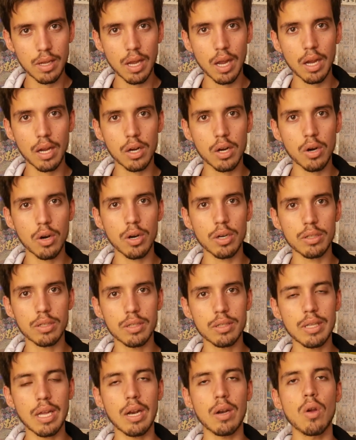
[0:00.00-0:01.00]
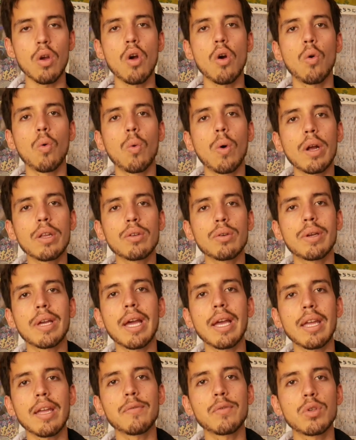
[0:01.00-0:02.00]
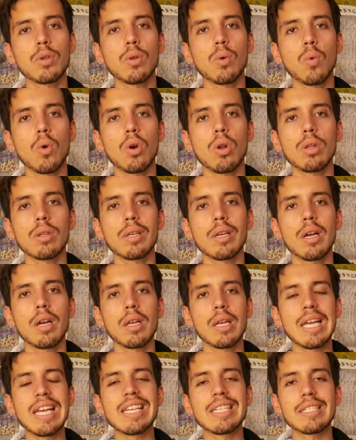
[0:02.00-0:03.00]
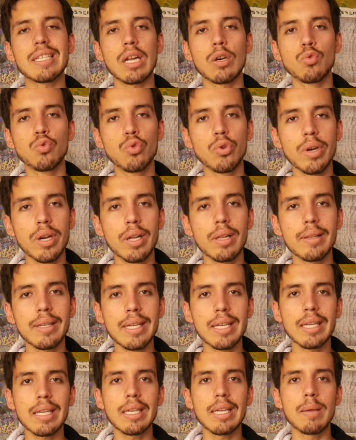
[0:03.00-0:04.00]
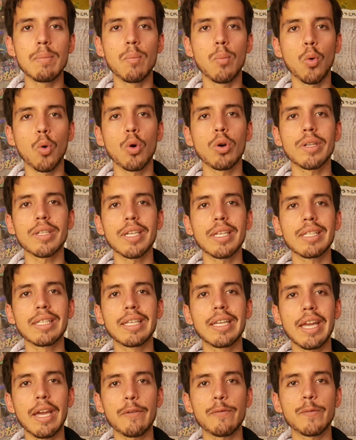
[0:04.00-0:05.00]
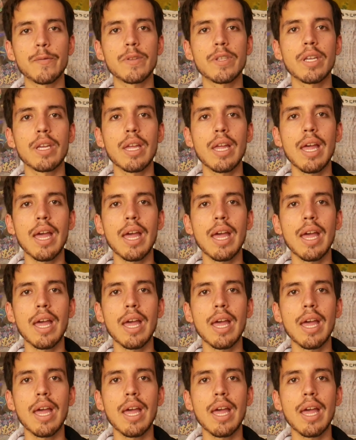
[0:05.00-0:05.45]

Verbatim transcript: and courage that what you can give to the world is a really important gift